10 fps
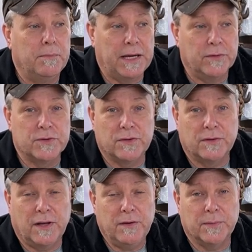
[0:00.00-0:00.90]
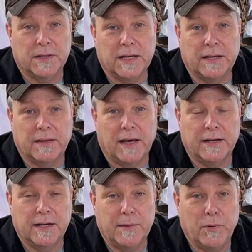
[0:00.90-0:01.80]
Beetles are another one like
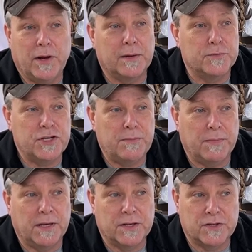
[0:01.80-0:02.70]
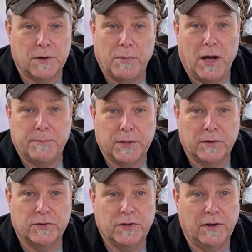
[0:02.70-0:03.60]
that. And I brought up Jeep because they're
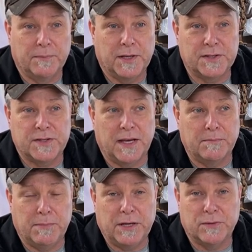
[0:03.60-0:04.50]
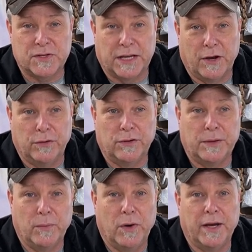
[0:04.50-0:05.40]
popular too. I'm not saying Beetle's the
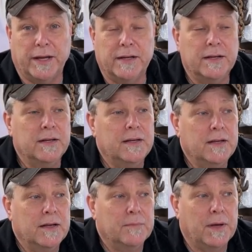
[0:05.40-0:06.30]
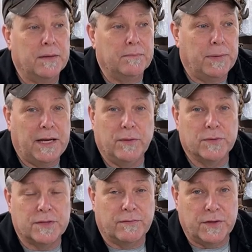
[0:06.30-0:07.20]
only one. But
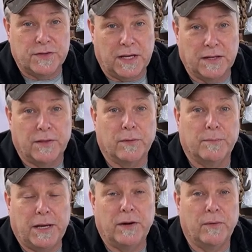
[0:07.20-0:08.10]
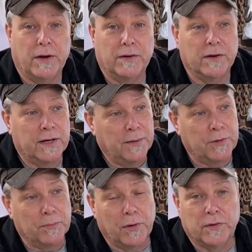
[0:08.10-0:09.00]
Beetles, if you see another Beetle owner, yep,
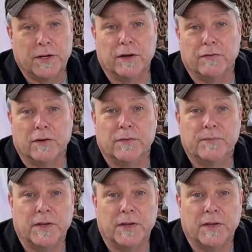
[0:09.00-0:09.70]
you're pulling over.